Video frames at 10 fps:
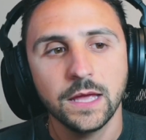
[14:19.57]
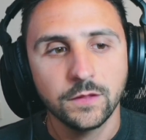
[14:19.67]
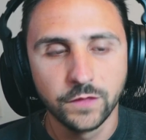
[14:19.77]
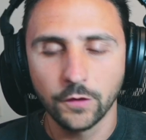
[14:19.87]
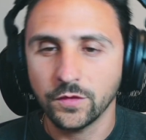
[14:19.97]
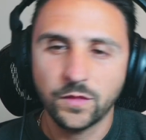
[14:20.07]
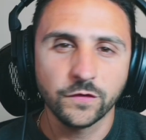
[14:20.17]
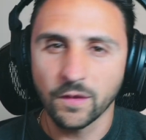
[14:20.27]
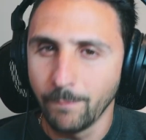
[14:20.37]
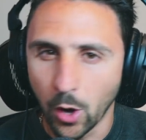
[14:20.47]

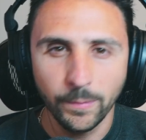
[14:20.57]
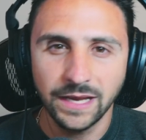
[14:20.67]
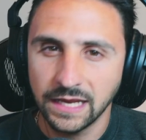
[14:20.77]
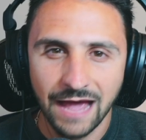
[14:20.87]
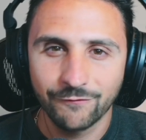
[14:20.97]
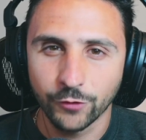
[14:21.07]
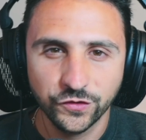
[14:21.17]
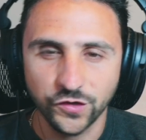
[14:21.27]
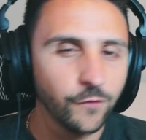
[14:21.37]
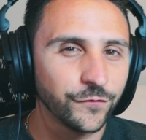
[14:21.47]
there's a moment in every
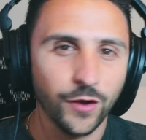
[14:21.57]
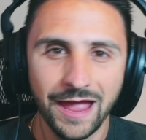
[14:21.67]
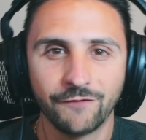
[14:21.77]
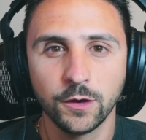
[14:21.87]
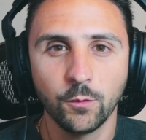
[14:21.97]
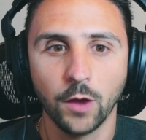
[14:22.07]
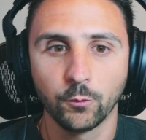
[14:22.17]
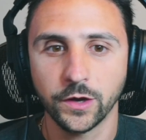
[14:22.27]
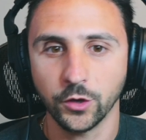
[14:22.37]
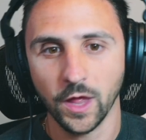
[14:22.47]
show for
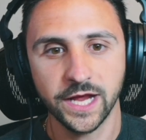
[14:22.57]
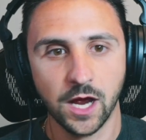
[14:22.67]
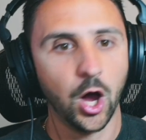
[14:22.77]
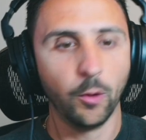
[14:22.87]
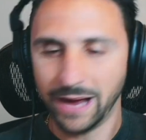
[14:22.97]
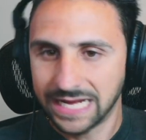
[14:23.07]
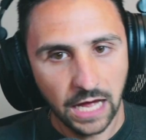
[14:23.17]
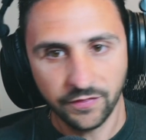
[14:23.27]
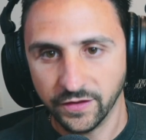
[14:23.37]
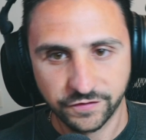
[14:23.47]
everyone where you're like, oh my
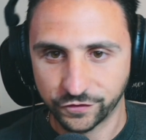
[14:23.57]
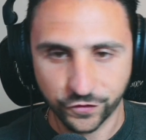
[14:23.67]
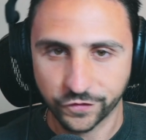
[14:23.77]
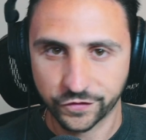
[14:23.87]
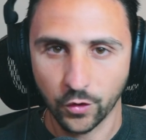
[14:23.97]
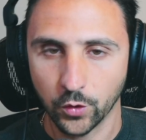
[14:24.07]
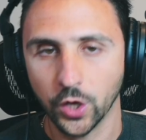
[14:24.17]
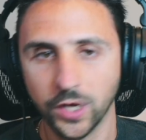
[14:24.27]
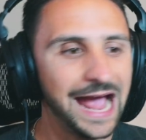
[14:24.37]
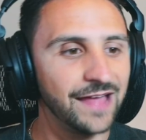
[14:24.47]
god, this is just so
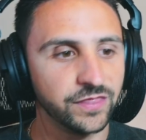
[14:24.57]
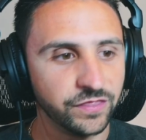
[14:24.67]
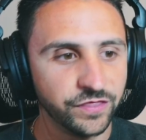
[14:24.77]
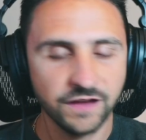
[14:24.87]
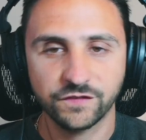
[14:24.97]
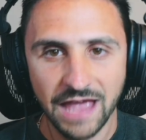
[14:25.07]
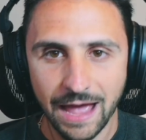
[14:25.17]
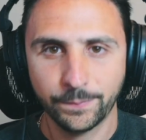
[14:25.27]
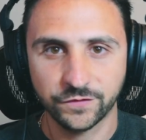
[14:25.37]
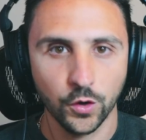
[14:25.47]
good, and this
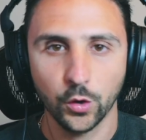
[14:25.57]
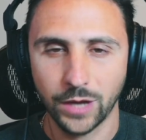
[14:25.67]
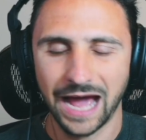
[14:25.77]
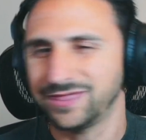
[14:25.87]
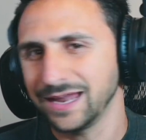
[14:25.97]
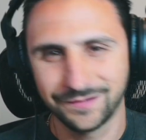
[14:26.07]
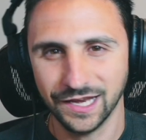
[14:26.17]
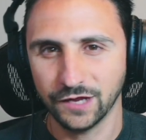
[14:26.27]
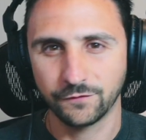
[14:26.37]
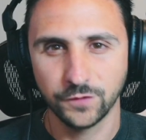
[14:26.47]
episode, I think,
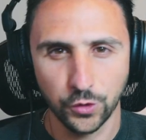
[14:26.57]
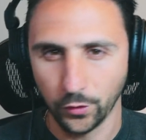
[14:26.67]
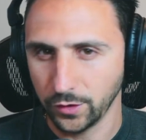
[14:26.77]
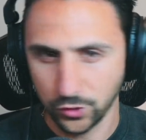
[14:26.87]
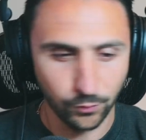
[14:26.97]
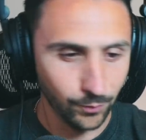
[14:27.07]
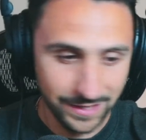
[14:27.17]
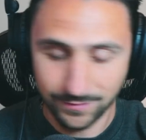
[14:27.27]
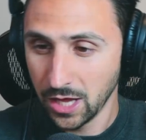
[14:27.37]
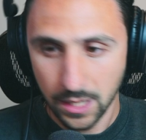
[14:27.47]
did it
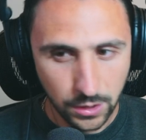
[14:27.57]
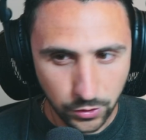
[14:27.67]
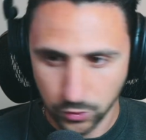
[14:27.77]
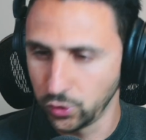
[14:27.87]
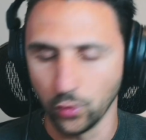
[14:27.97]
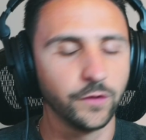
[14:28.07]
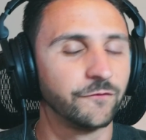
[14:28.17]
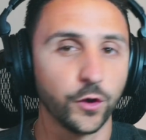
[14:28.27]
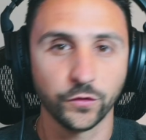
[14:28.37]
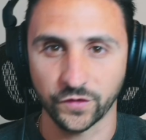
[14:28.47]

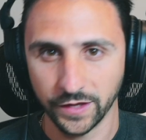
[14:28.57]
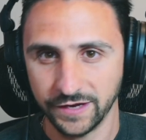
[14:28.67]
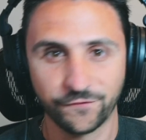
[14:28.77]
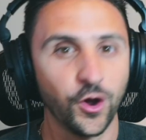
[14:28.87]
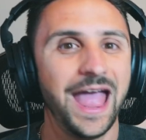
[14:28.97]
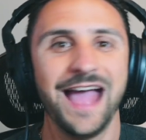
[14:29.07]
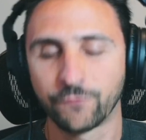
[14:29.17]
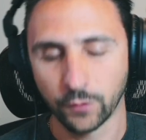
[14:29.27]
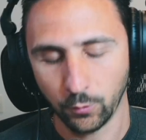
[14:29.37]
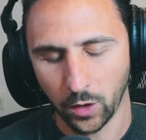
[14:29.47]
universally for
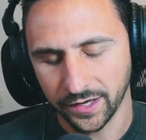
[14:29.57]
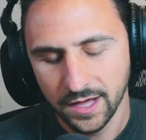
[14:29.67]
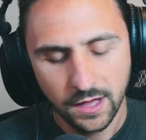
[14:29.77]
everyone.